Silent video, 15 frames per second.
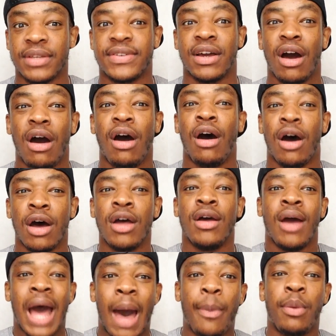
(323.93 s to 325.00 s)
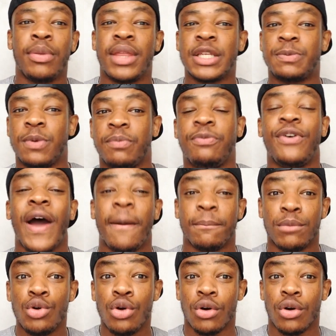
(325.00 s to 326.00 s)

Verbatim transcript: They say, "Oh, how about this, fam?